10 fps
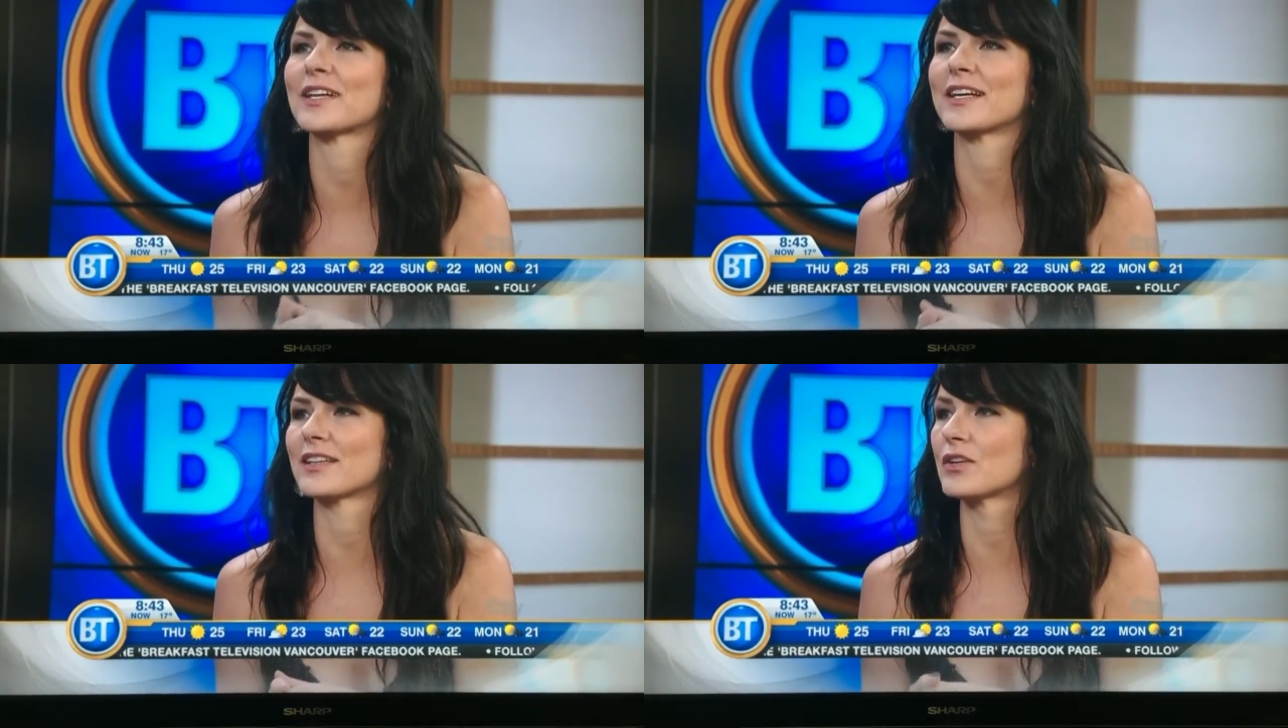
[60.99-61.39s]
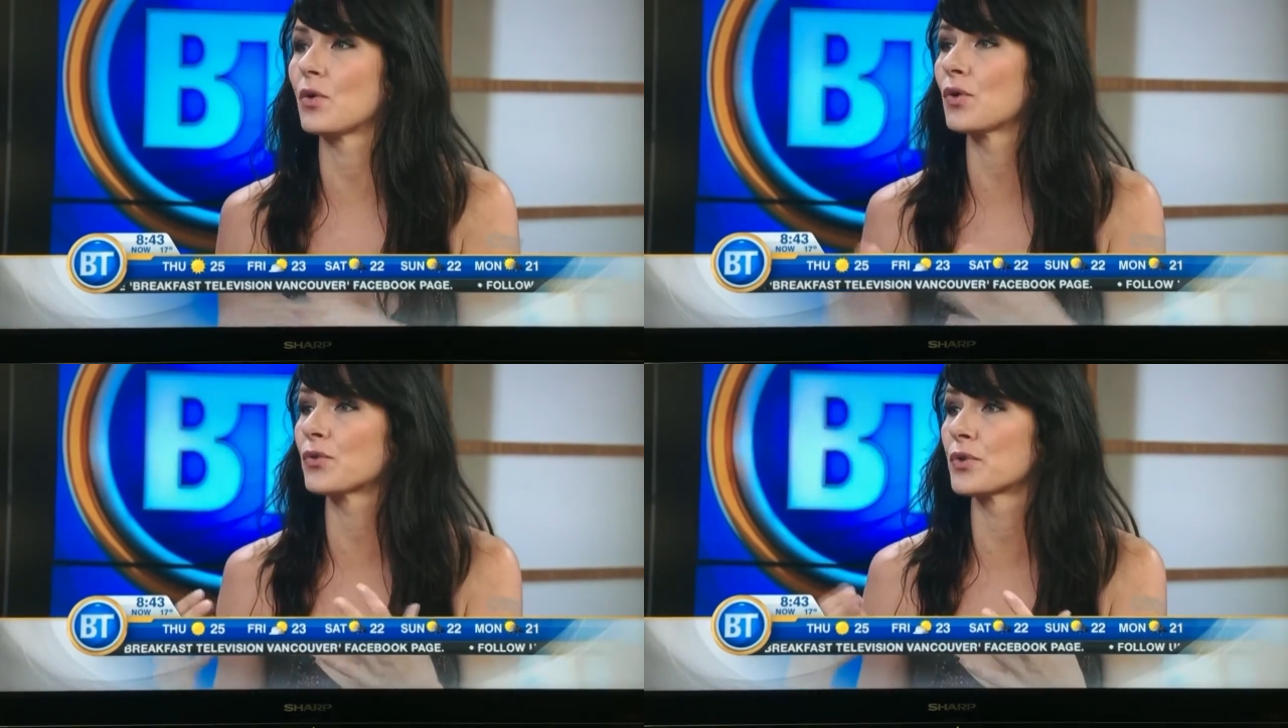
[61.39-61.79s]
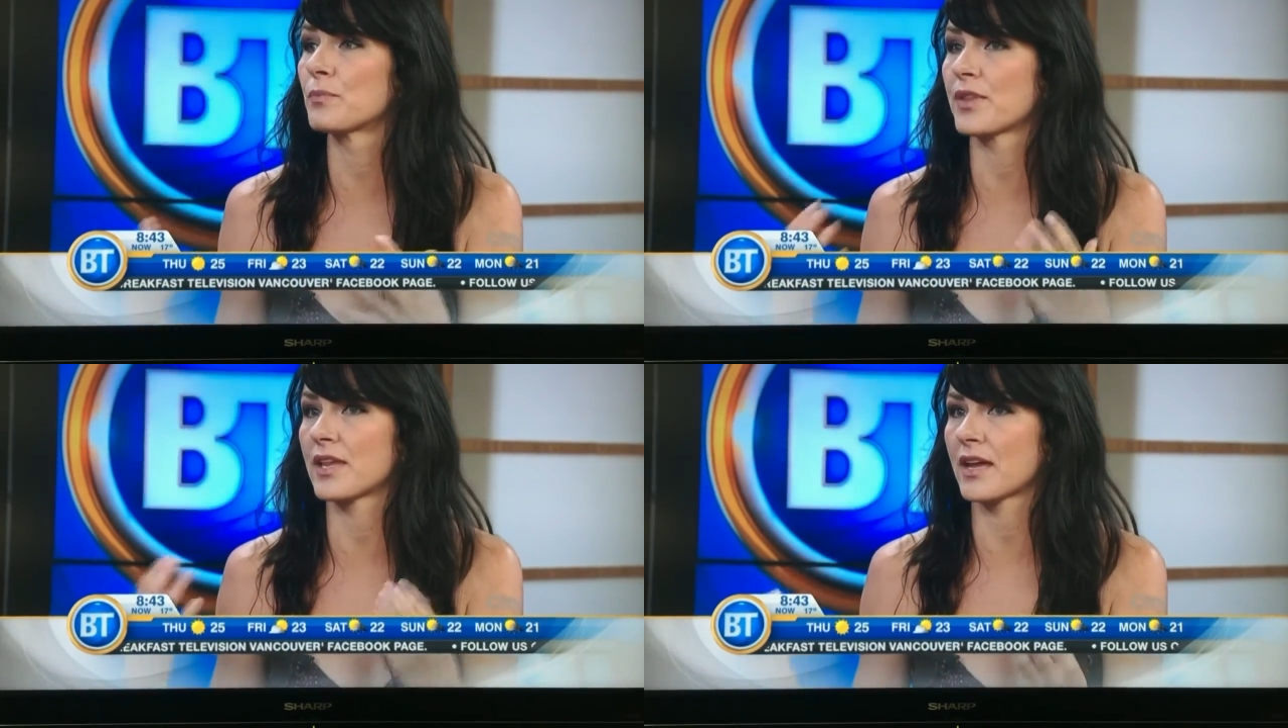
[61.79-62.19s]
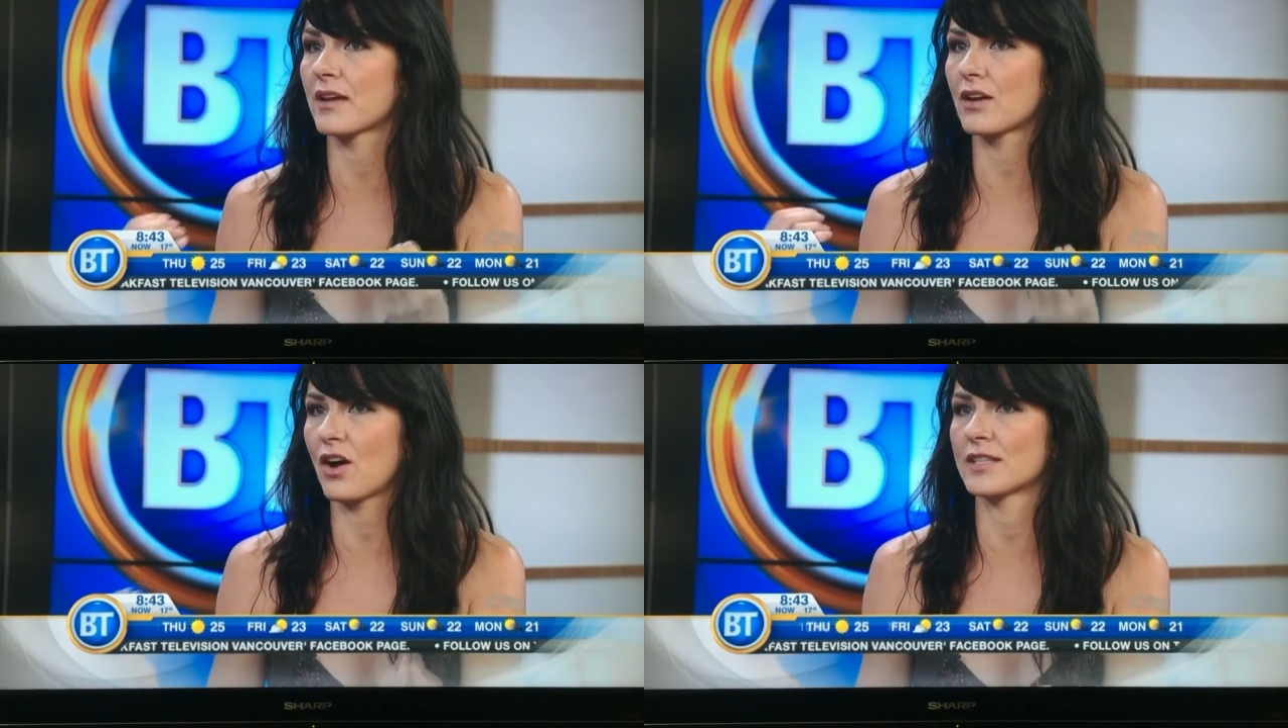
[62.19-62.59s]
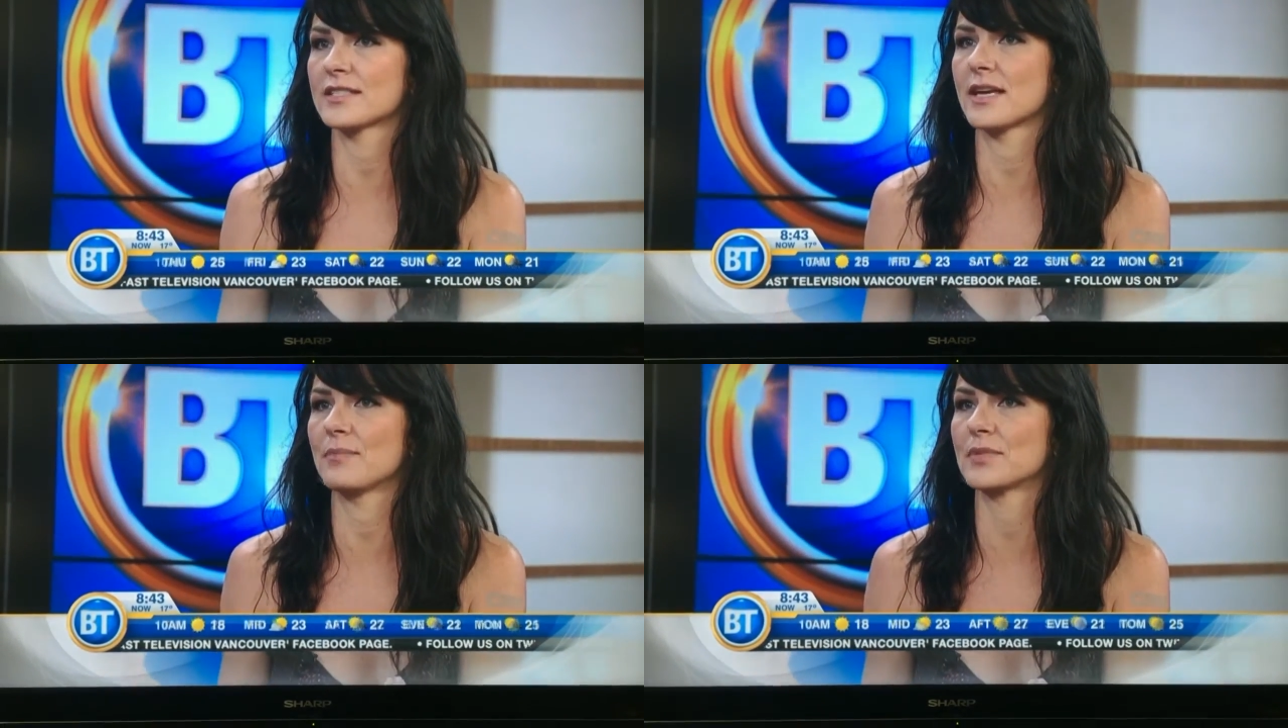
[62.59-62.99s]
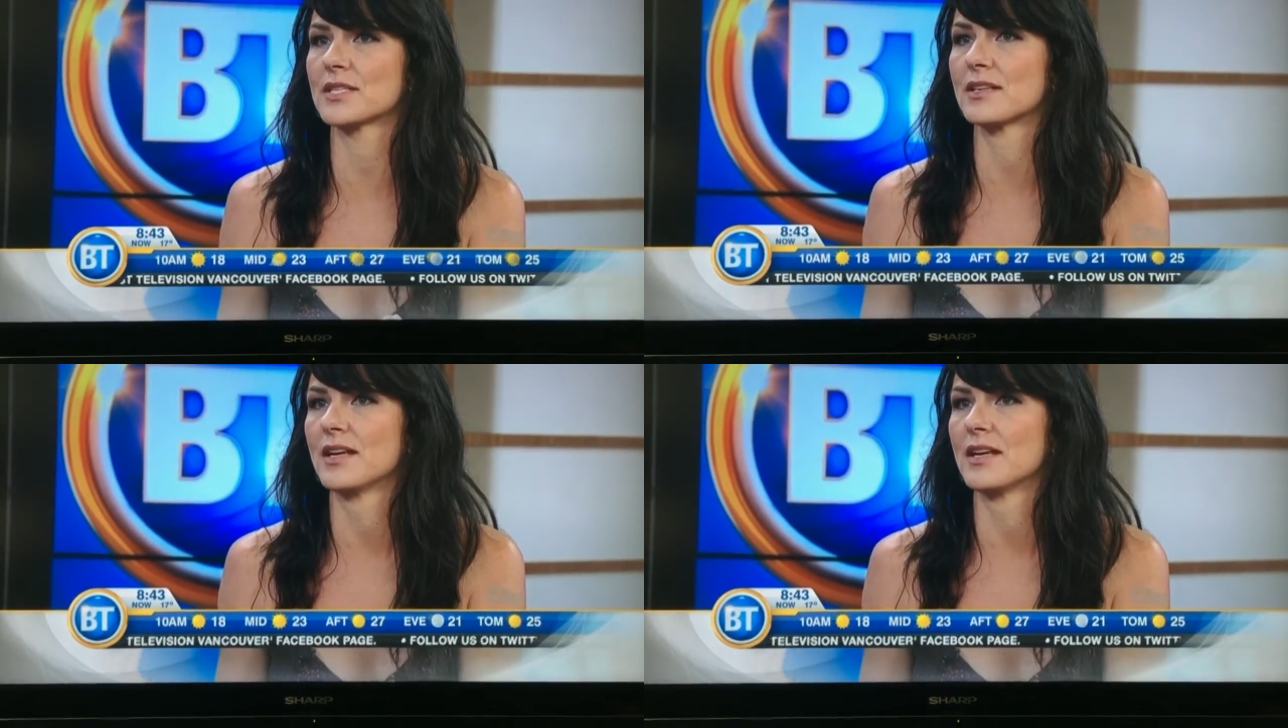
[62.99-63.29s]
like the whole groupthink concept.